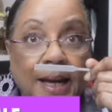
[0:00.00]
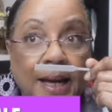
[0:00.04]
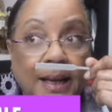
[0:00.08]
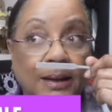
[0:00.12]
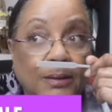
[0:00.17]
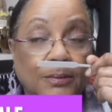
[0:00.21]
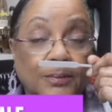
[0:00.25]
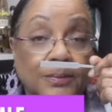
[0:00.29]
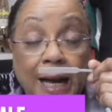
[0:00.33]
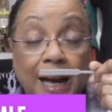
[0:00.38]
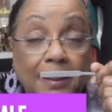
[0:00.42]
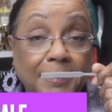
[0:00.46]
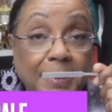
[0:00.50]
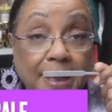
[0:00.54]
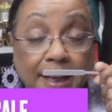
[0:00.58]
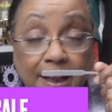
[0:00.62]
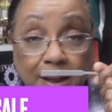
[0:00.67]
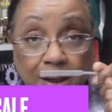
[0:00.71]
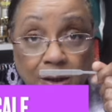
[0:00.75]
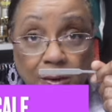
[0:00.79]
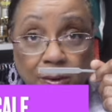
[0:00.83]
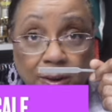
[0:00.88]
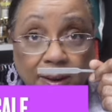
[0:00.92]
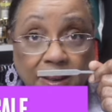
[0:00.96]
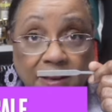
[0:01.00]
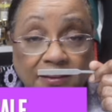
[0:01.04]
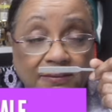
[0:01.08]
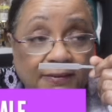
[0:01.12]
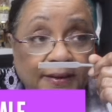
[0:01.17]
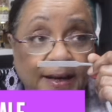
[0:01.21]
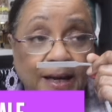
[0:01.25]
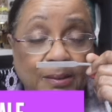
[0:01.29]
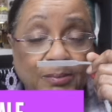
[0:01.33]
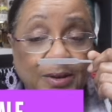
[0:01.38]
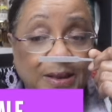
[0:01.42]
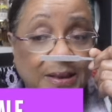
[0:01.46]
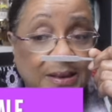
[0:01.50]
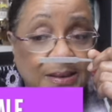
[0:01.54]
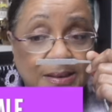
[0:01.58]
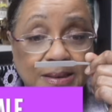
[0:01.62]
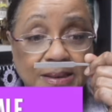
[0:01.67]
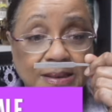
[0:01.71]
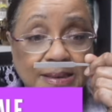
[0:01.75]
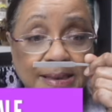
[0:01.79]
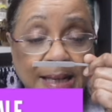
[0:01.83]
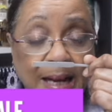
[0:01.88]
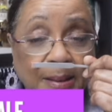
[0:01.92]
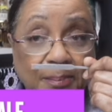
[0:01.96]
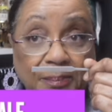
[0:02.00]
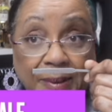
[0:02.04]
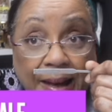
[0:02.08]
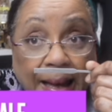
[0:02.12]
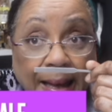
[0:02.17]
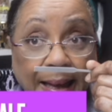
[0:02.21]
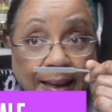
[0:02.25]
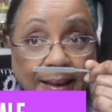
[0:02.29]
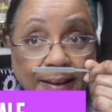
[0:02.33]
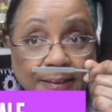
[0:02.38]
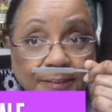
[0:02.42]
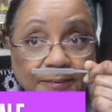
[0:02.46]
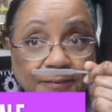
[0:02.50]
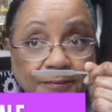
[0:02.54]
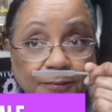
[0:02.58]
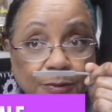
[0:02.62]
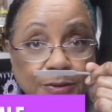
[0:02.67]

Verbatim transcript: I don't I'm not a coconut fan, but this is not bad